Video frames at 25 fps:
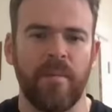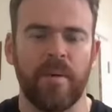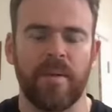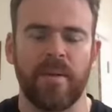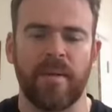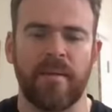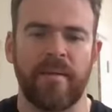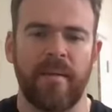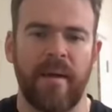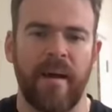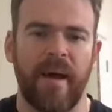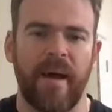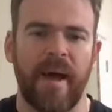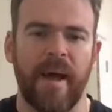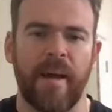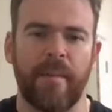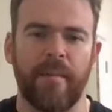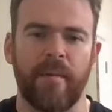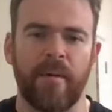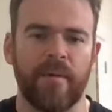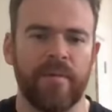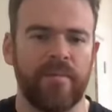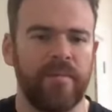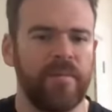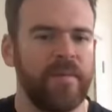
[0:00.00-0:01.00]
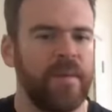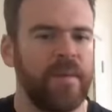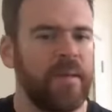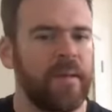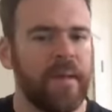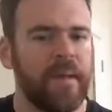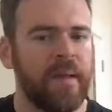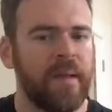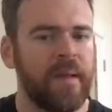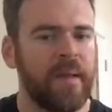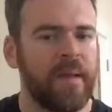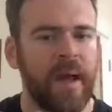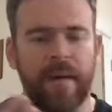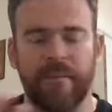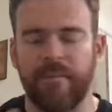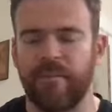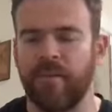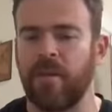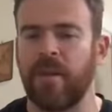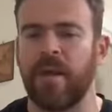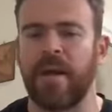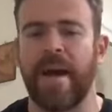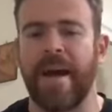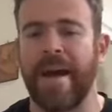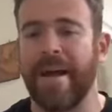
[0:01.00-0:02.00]
with the time or not
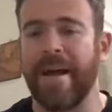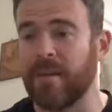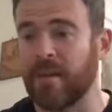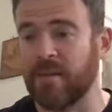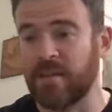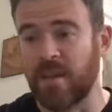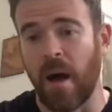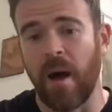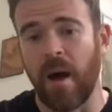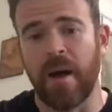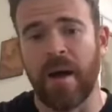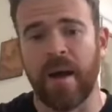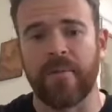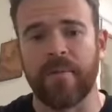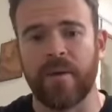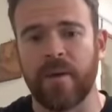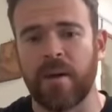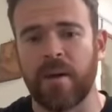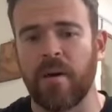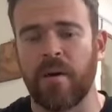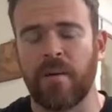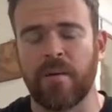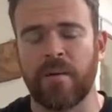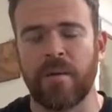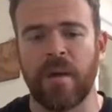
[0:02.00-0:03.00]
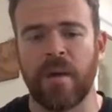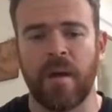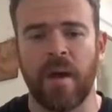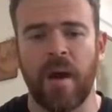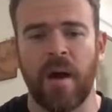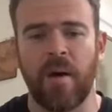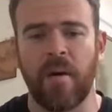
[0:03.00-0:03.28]
feel like I had to tongue every note,